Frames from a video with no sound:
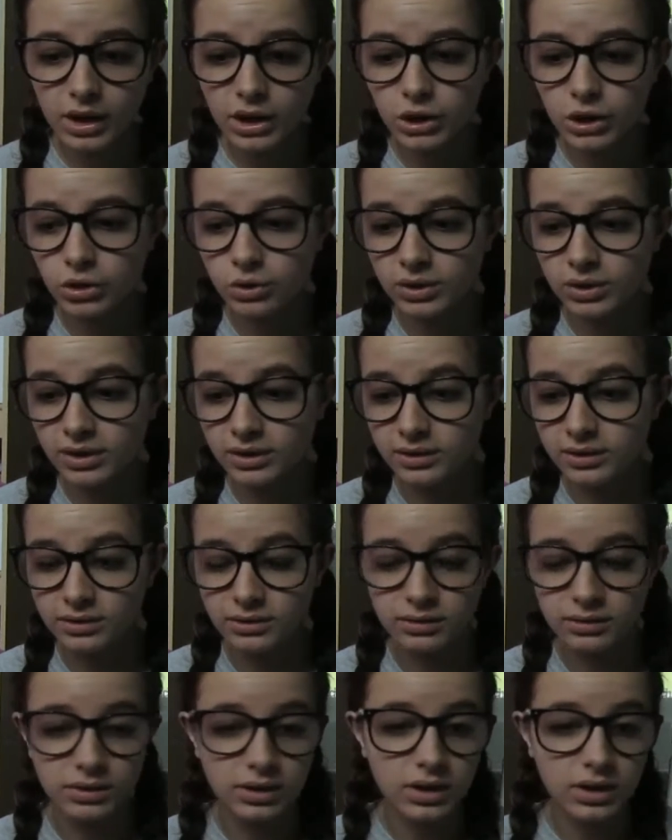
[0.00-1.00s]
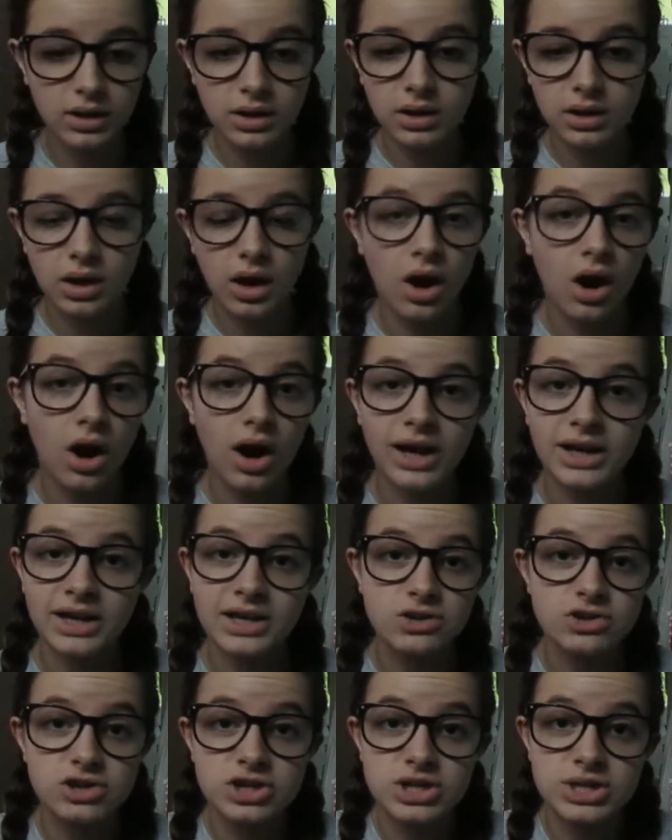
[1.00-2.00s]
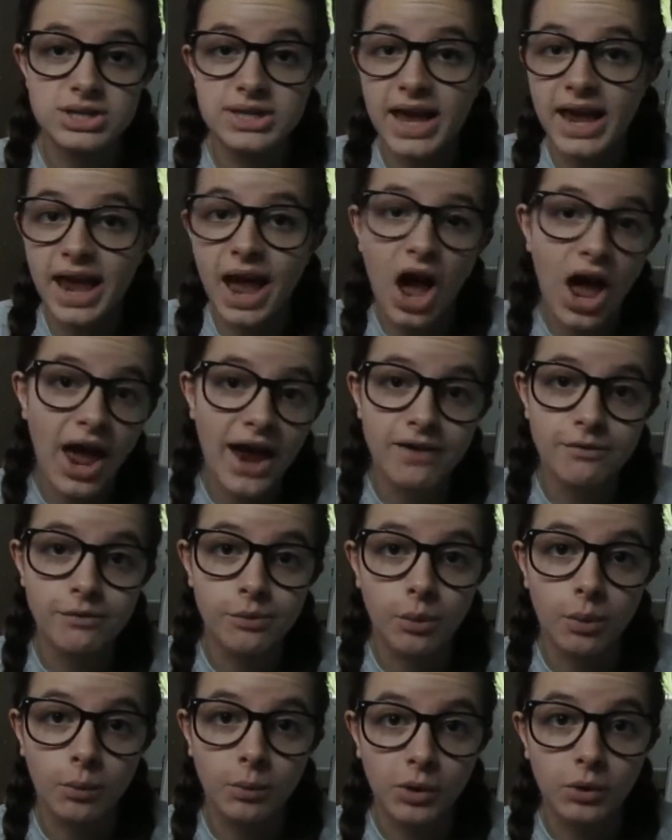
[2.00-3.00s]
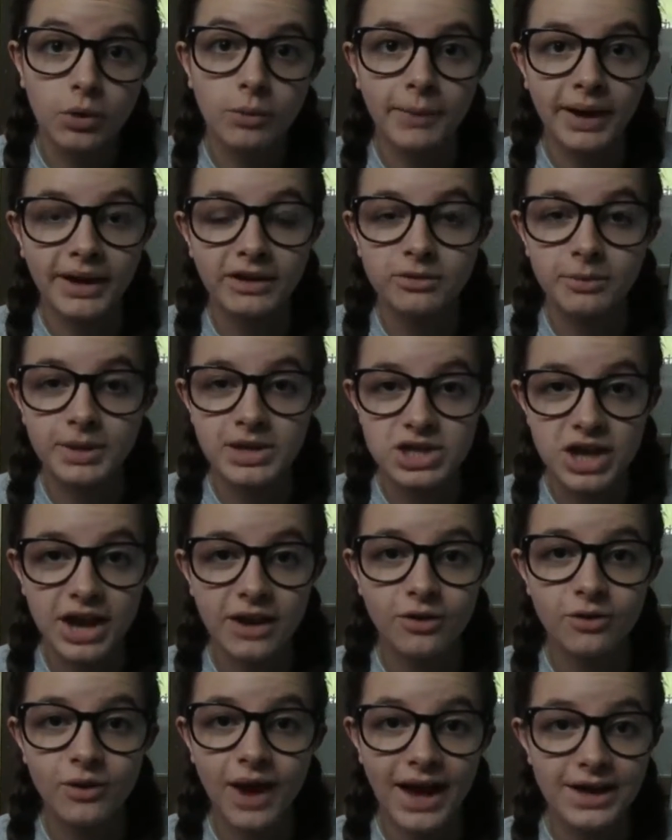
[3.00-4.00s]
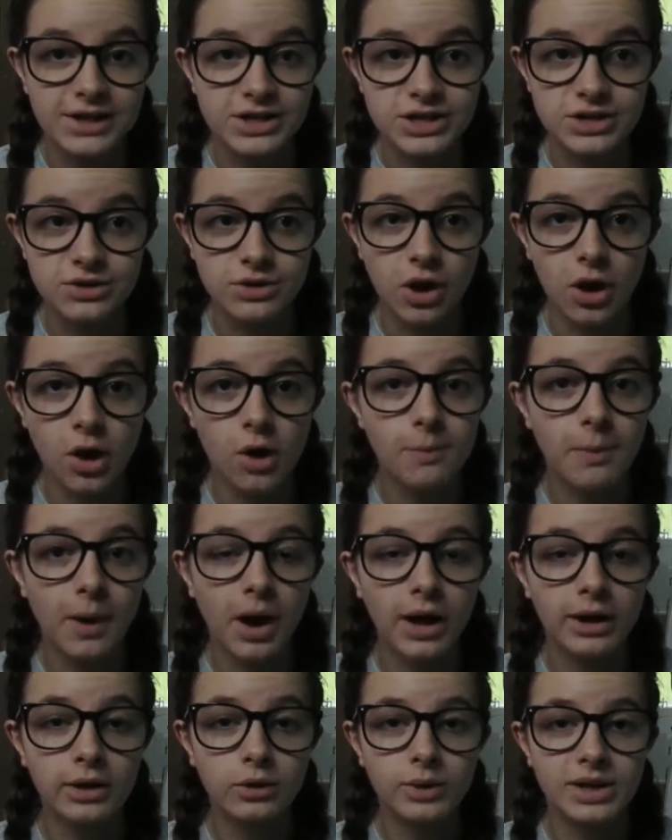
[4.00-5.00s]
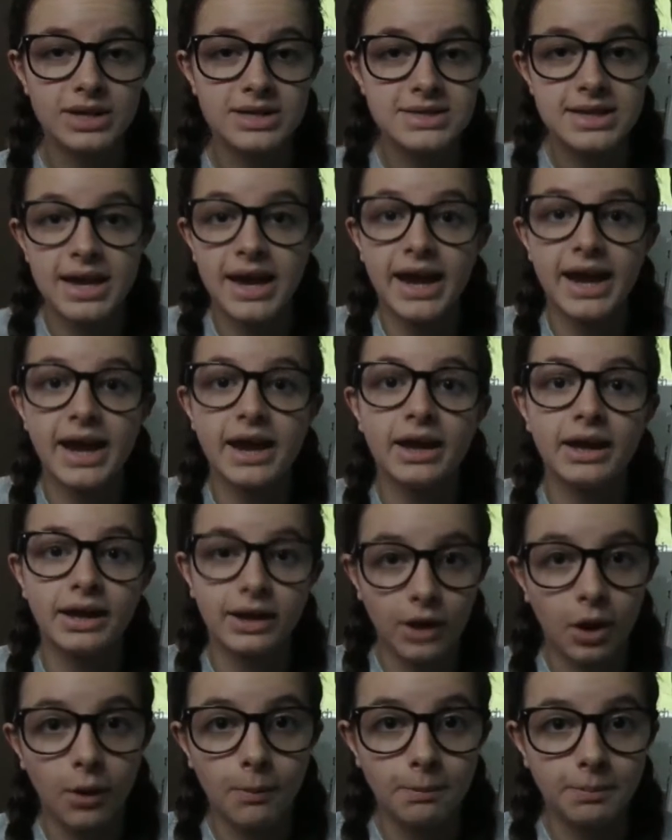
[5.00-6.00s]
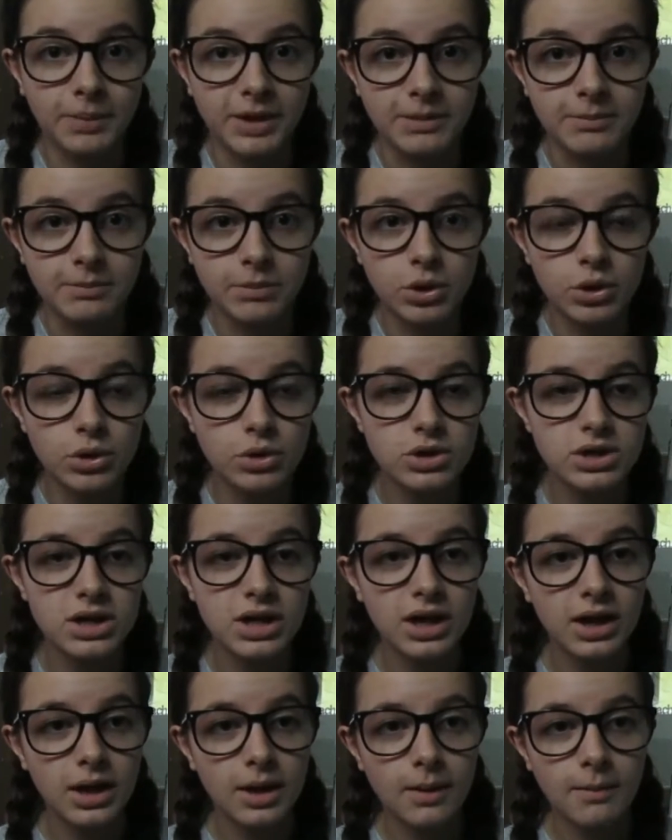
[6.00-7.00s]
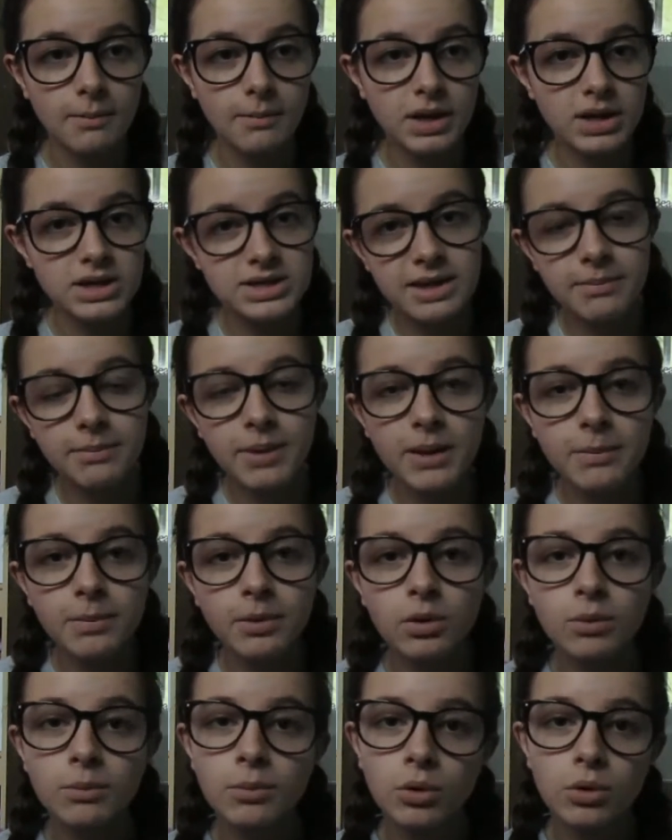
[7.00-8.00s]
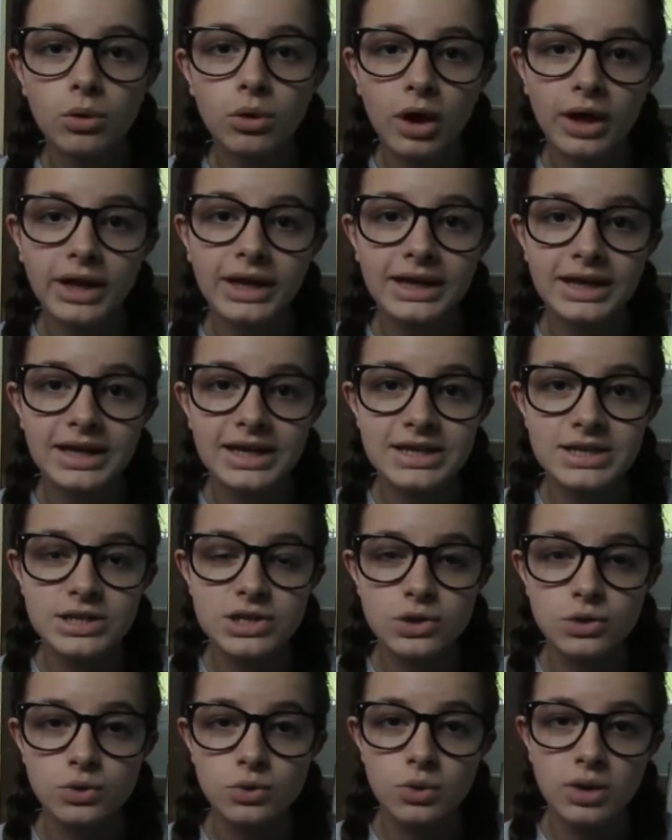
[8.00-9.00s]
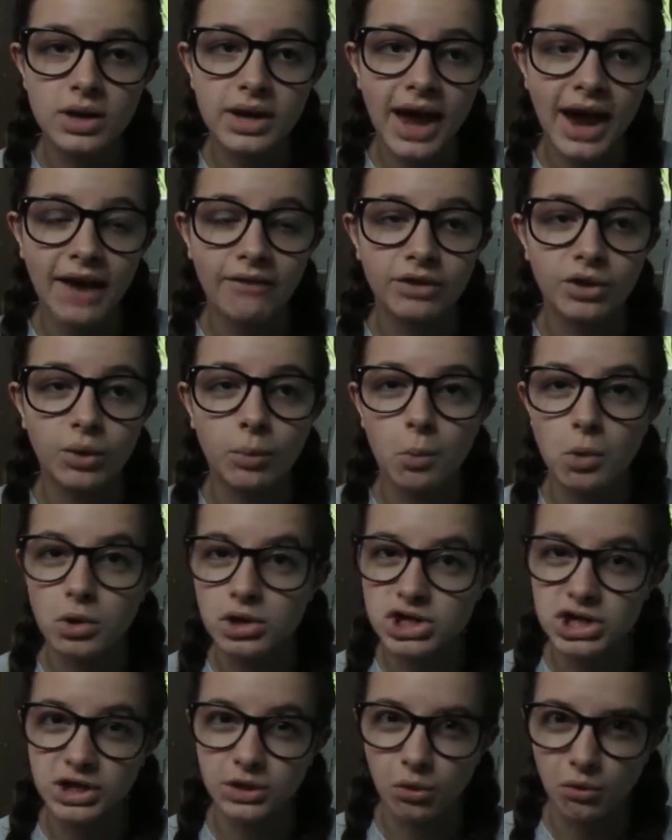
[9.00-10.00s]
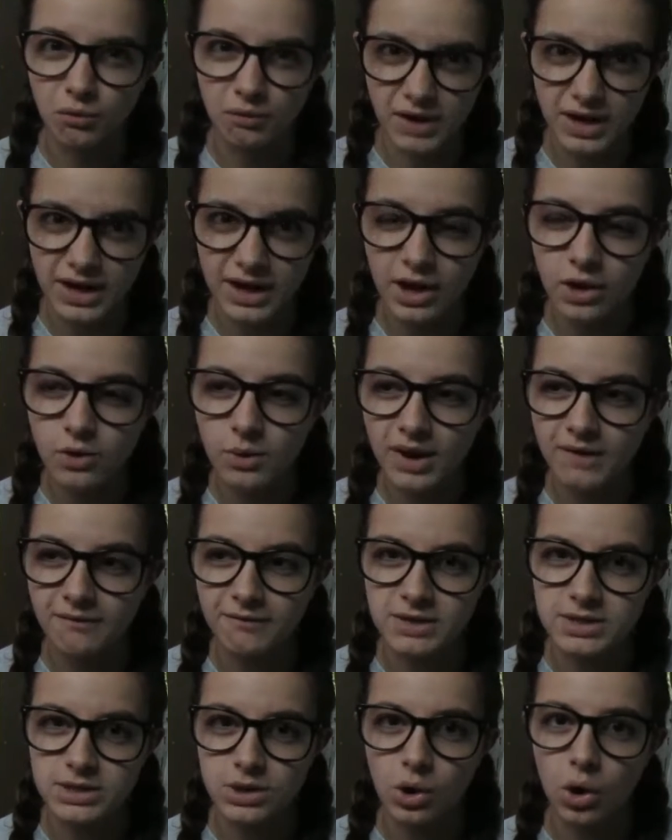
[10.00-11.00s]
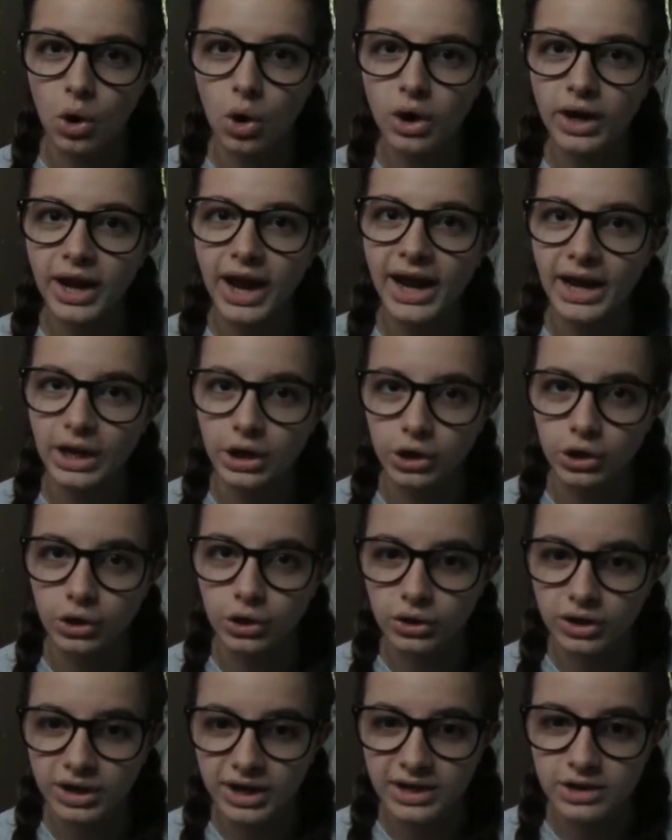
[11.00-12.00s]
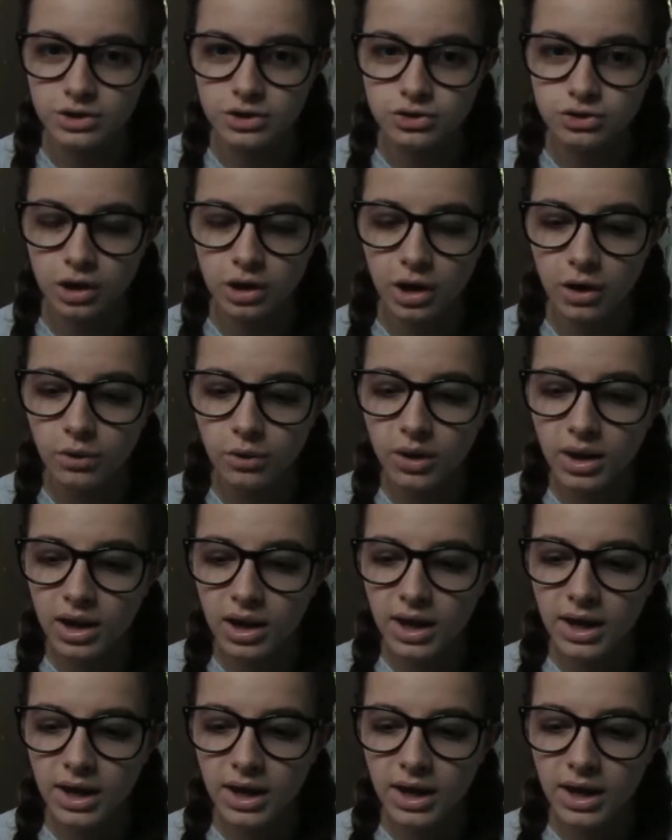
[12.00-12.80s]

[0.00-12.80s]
I literally just say, hey everyone, welcome back to my channel, as you know, but I always say it in an upbeat mood because then people are more likely to carry on watching your video if it's got a good intro.